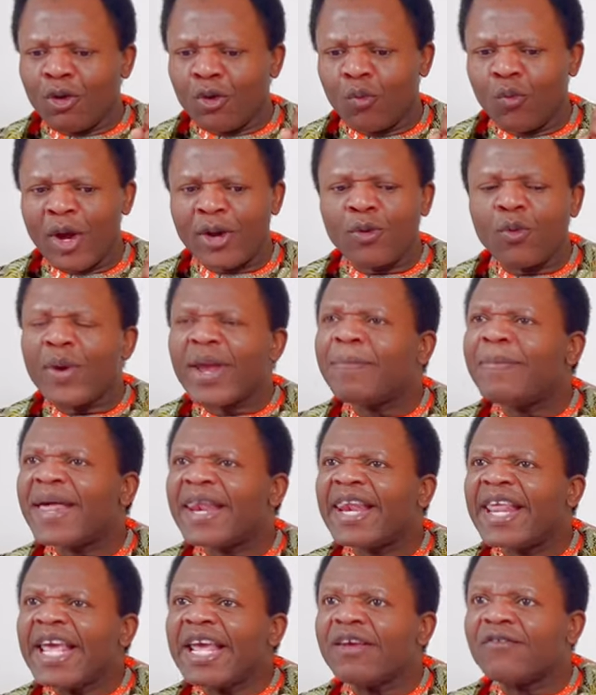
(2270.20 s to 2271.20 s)
when we
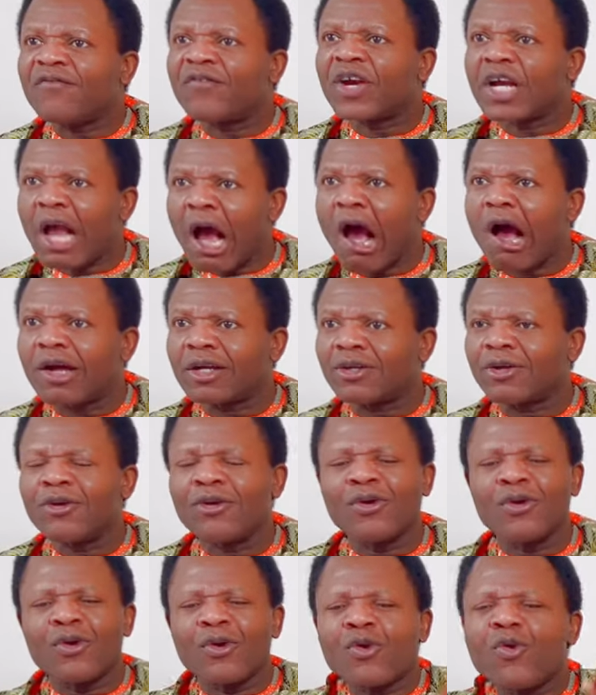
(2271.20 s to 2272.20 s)
believe God,
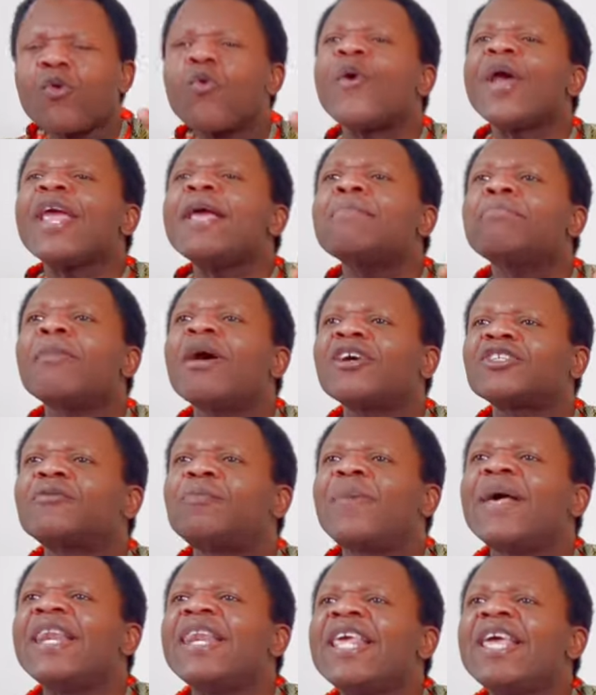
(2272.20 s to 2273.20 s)
we must
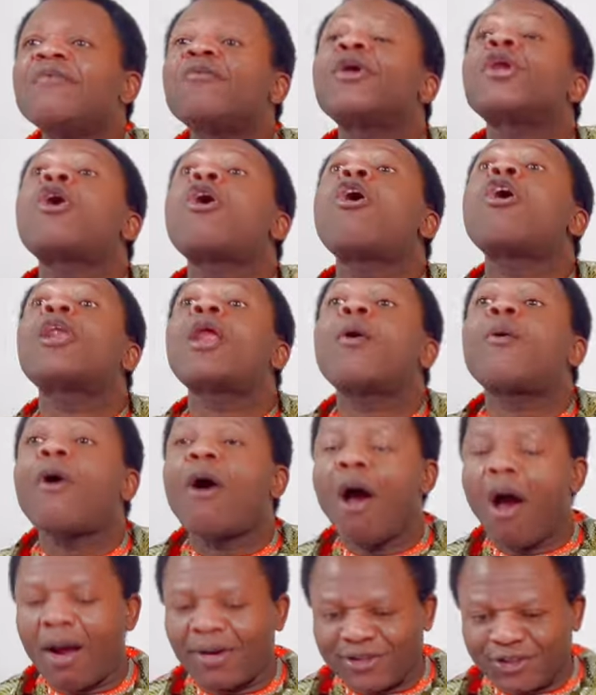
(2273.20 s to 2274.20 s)
believe with all our
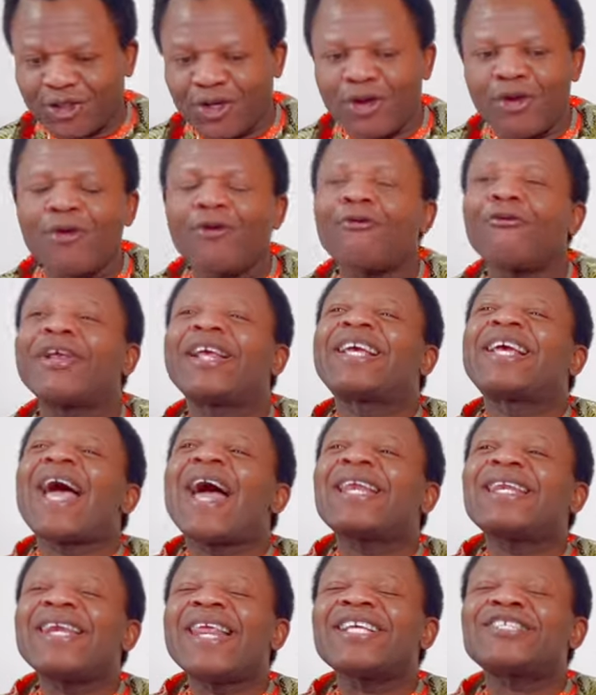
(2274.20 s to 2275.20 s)
heart.
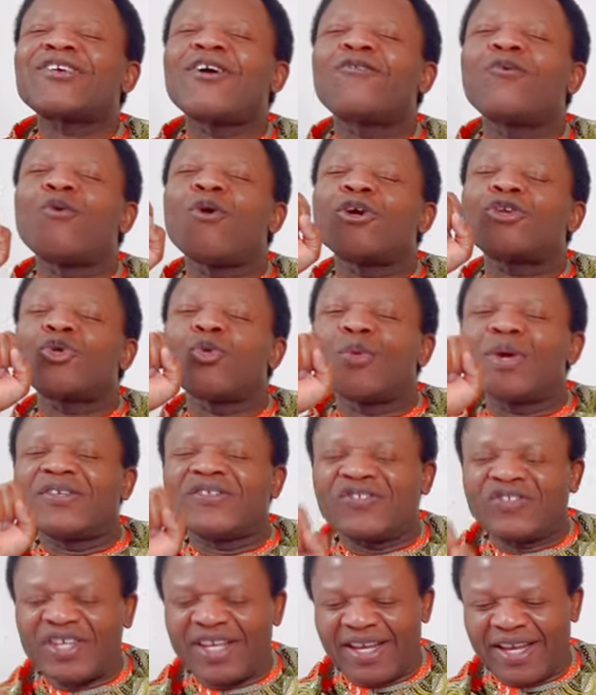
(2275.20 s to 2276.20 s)
Regardless of what we
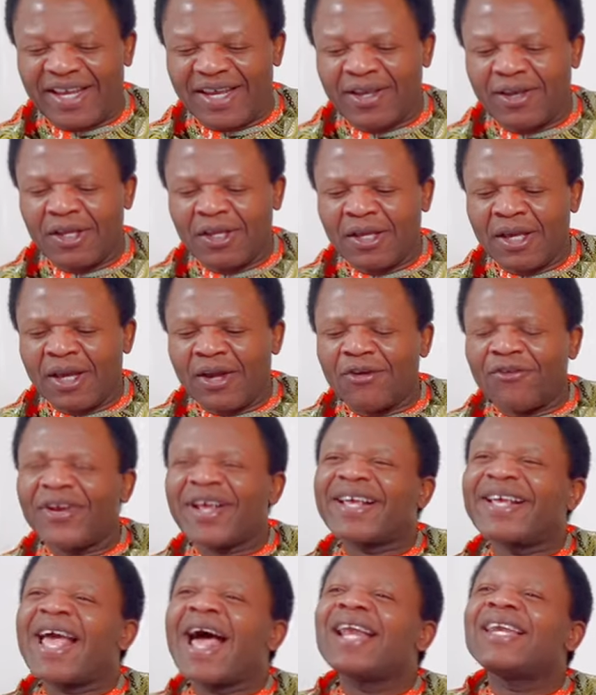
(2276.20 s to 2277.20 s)
see,
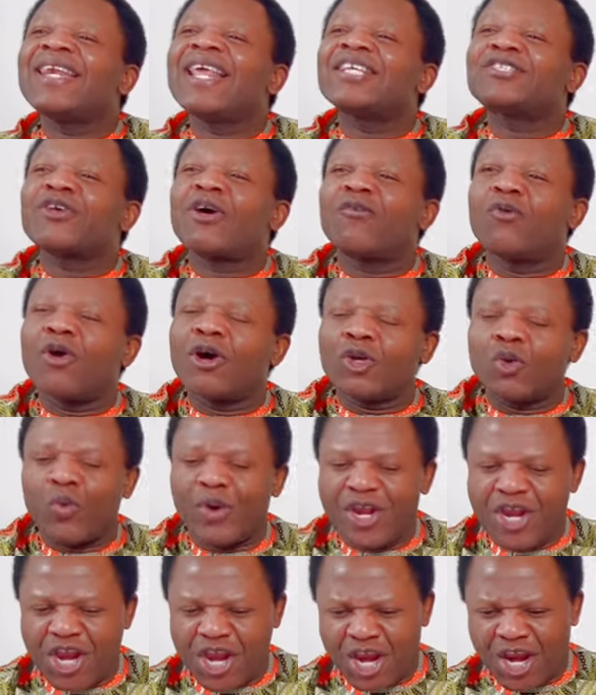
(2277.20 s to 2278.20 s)
regardless of what
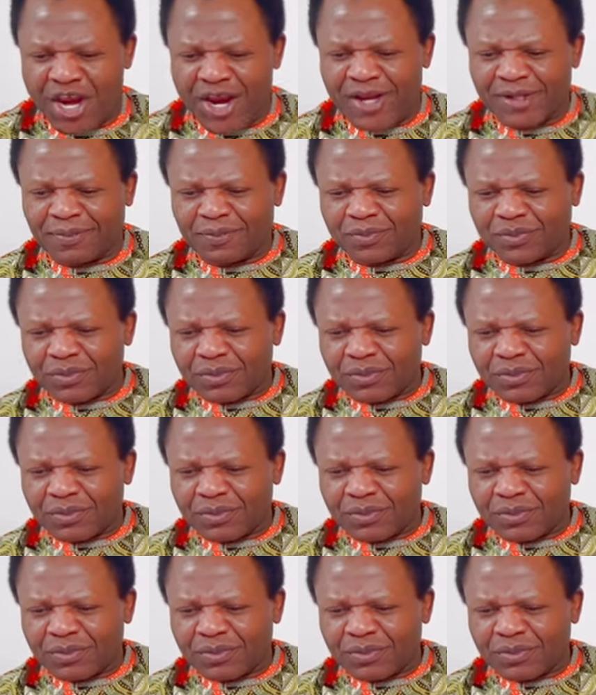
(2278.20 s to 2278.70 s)
we hear,